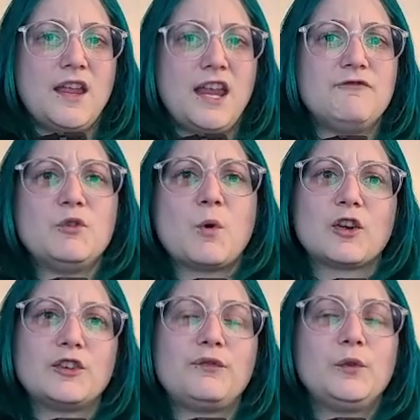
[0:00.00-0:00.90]
if you are
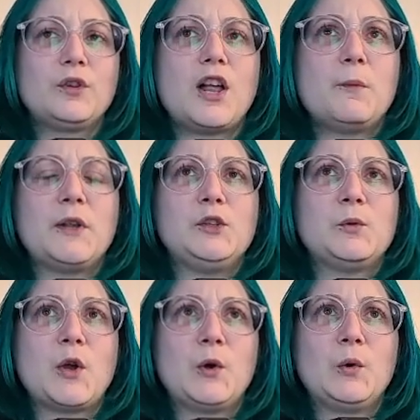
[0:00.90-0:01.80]
into Food Club and you
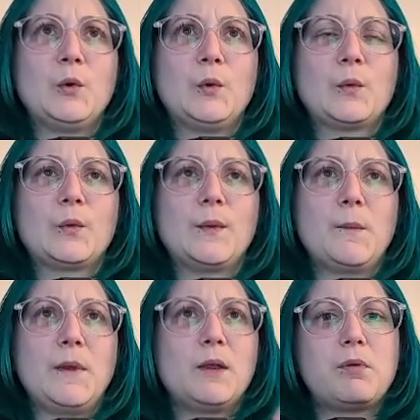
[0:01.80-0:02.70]
know the
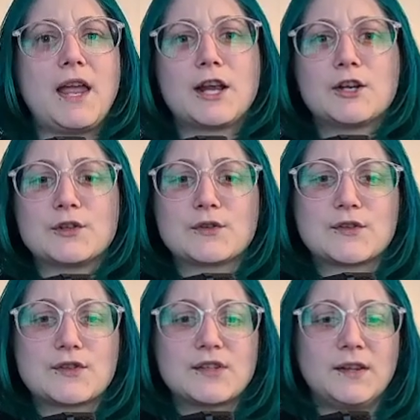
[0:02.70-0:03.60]
big
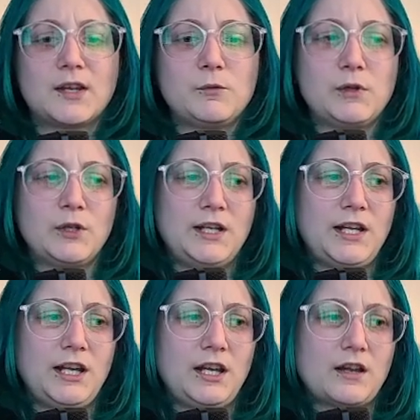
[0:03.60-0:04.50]
players in the
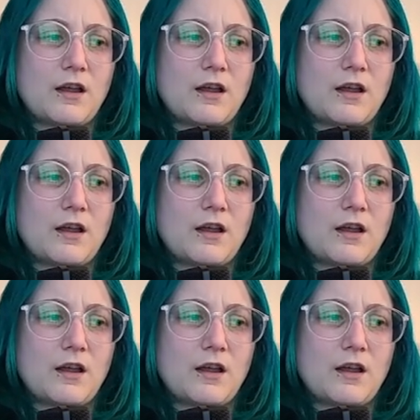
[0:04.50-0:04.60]
community,